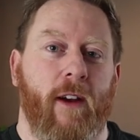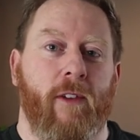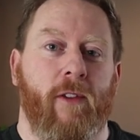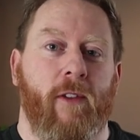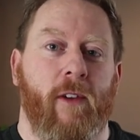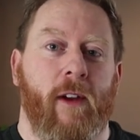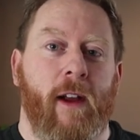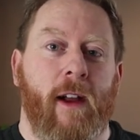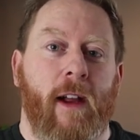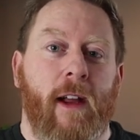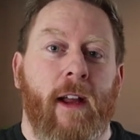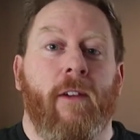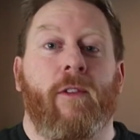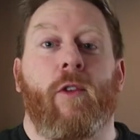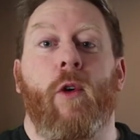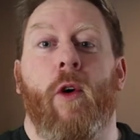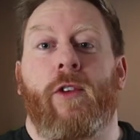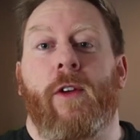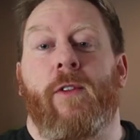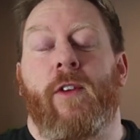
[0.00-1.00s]
Of
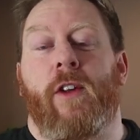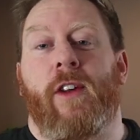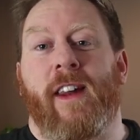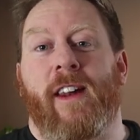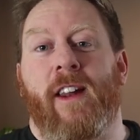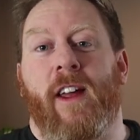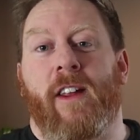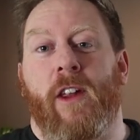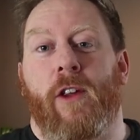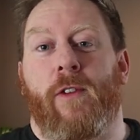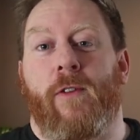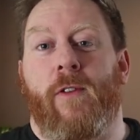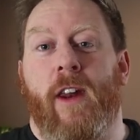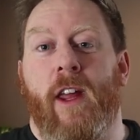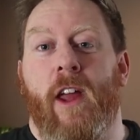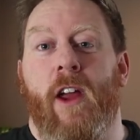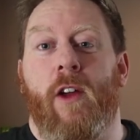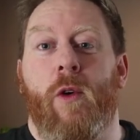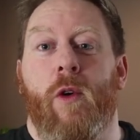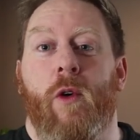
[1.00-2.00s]
course, if you did like this
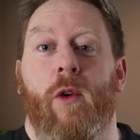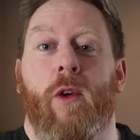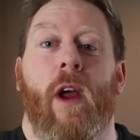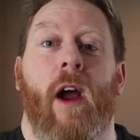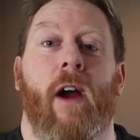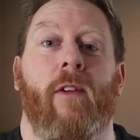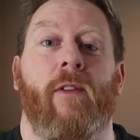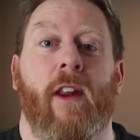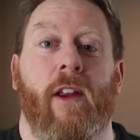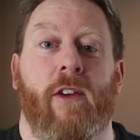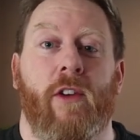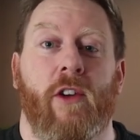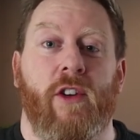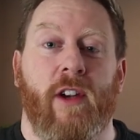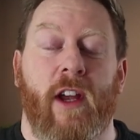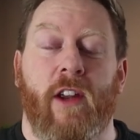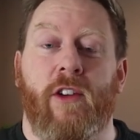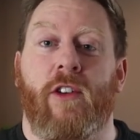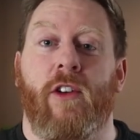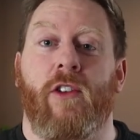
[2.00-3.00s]
video or you have any
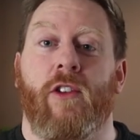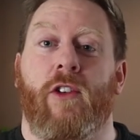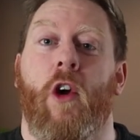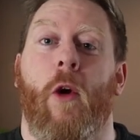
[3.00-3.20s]
suggestions,